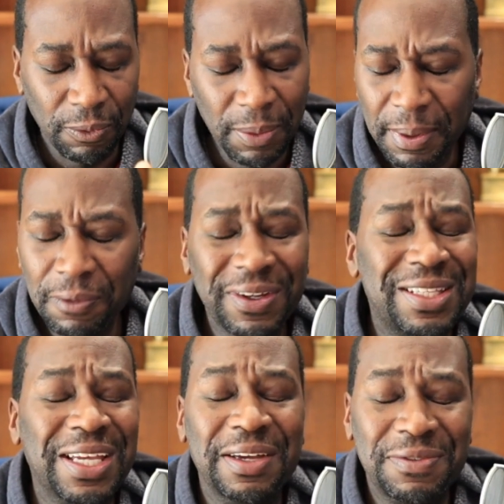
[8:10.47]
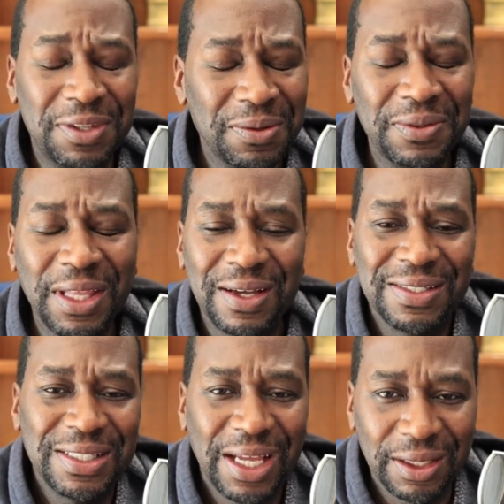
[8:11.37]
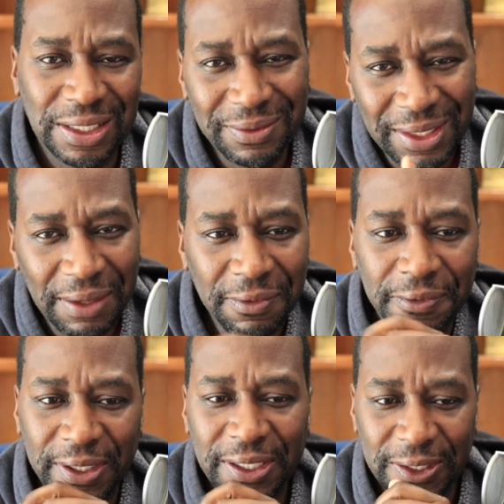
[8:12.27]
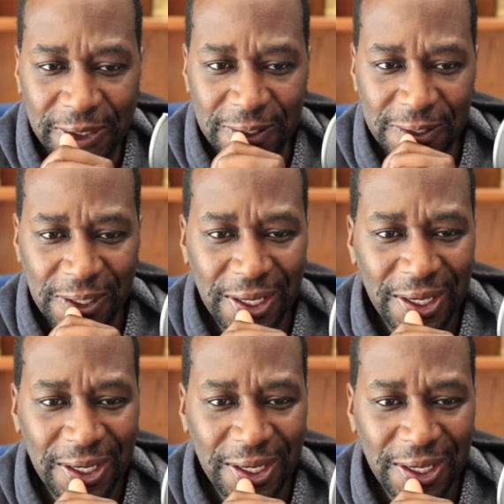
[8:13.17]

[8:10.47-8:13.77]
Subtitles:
we both could save $2,000. I'll never forget this.